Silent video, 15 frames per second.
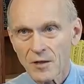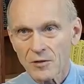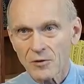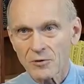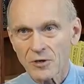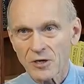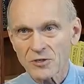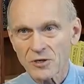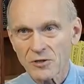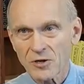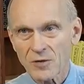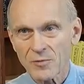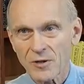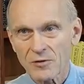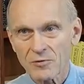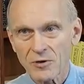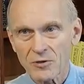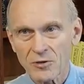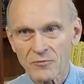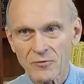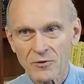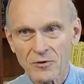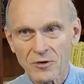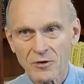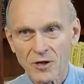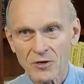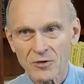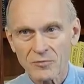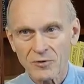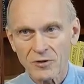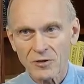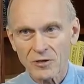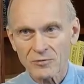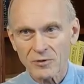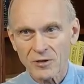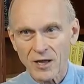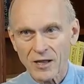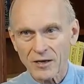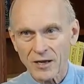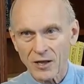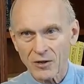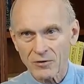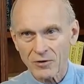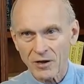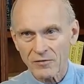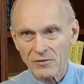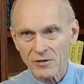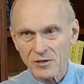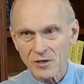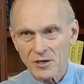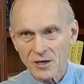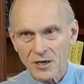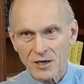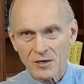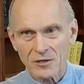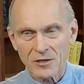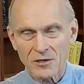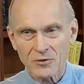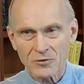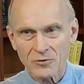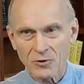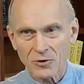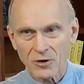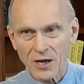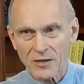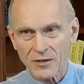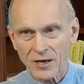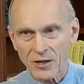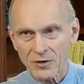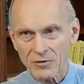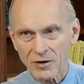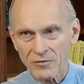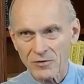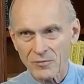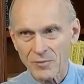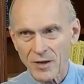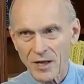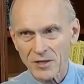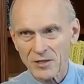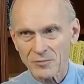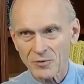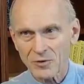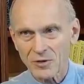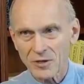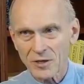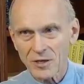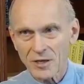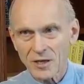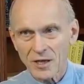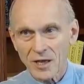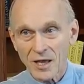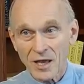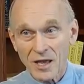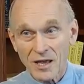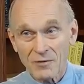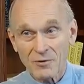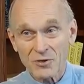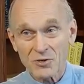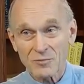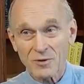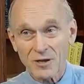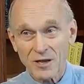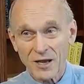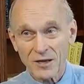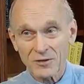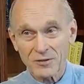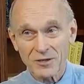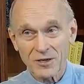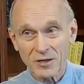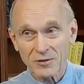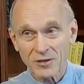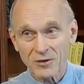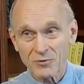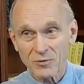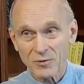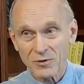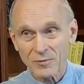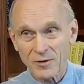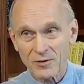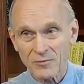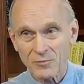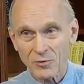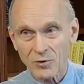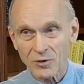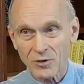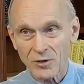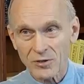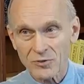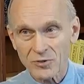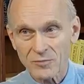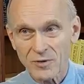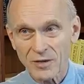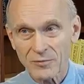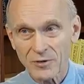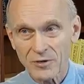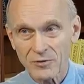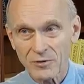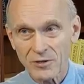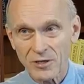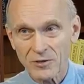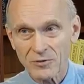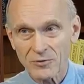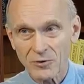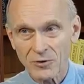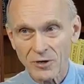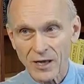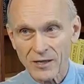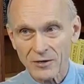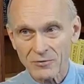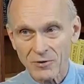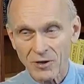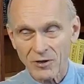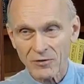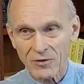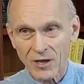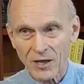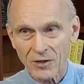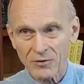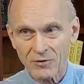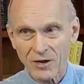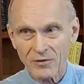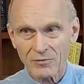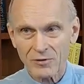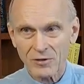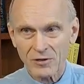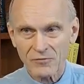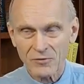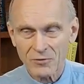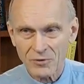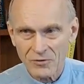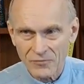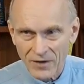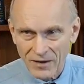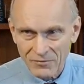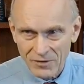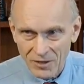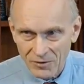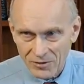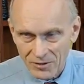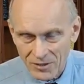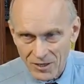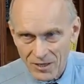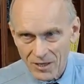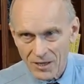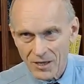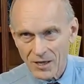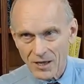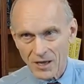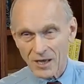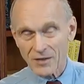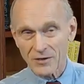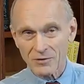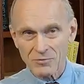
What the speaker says: So induction therapy is critical for good long-term results with islet allografts, and single donor islet allografts are possible. We should be constantly testing new immunosuppressive protocols. Should be able to do single donor islet allografts with as few as 5,000 islet